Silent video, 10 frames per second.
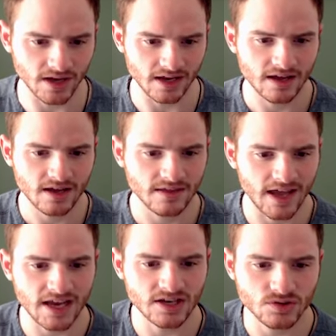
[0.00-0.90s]
they
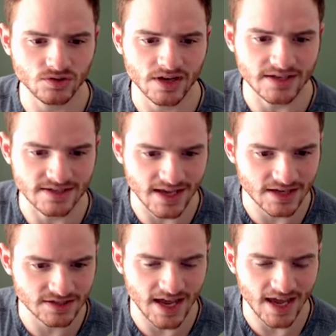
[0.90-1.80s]
the H3 is
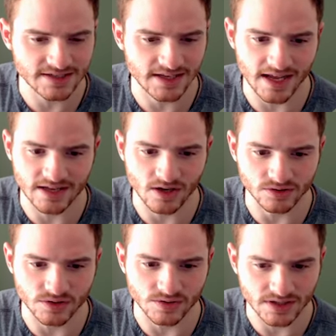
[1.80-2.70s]
this text and then
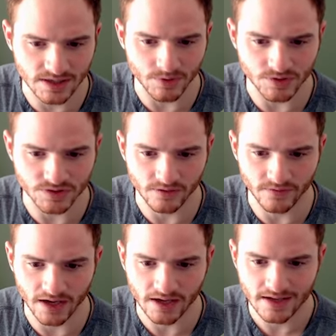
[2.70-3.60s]
also sleeper
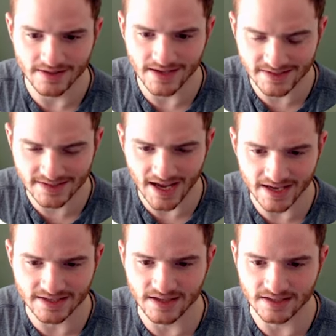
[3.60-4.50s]
sofa. This
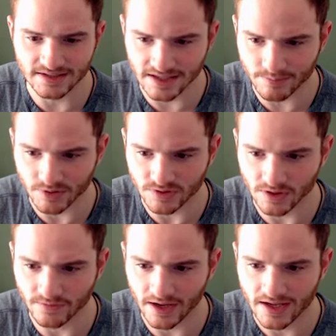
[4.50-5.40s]
text and then sleeper
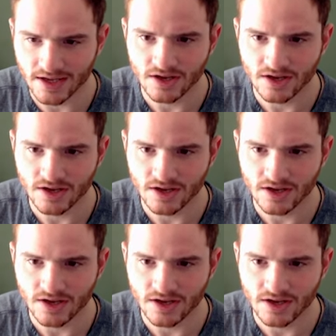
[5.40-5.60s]
sofa.